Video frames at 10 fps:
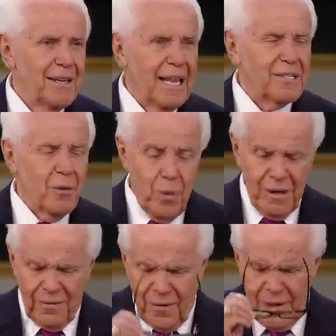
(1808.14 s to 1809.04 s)
that's a
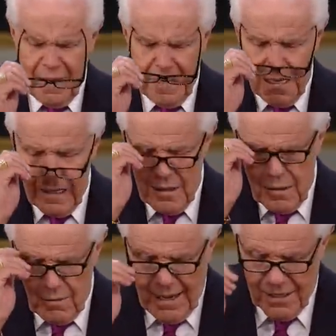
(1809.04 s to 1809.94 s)
wonderful thing
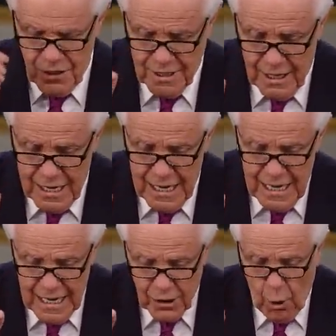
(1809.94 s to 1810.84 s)
right this time
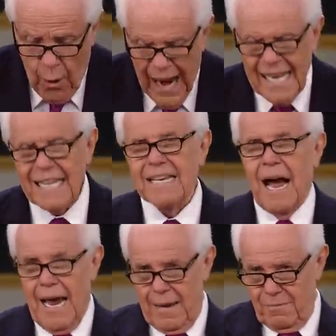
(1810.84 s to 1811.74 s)
in quiet
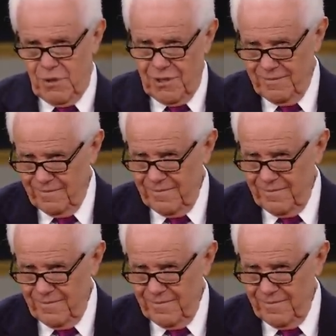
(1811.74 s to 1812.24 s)
times